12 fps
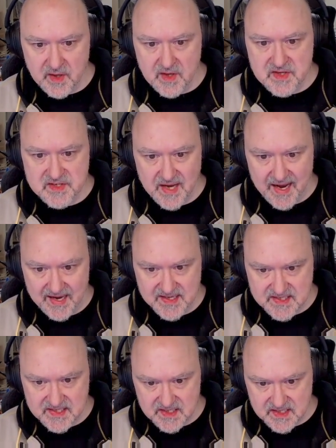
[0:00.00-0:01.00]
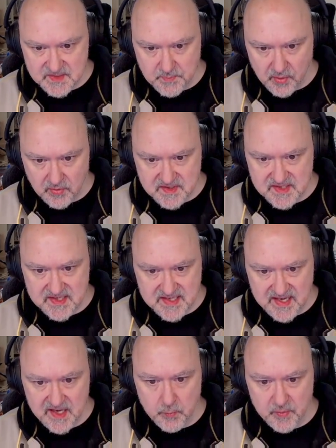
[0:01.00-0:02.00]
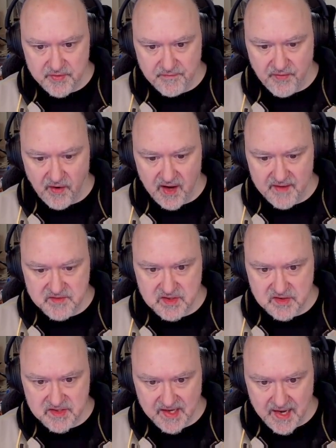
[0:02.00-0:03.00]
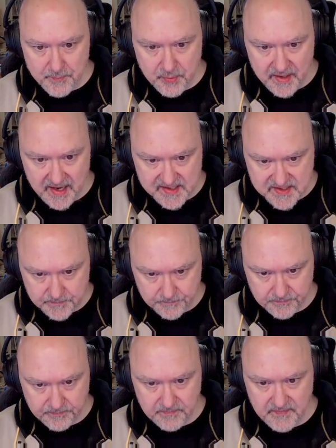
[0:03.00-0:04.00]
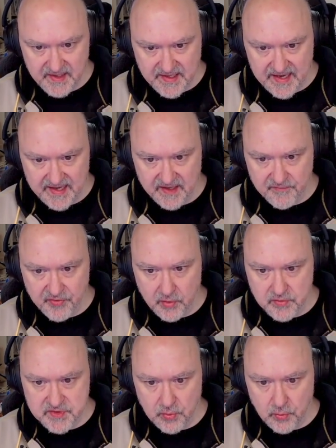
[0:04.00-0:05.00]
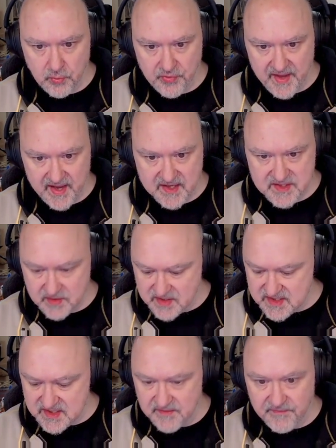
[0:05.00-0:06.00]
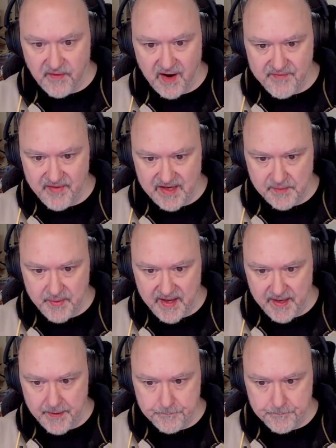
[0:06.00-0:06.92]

So eight in this box is here with the fives because I can't put eight in any of those or there. So this is a five, eight pair.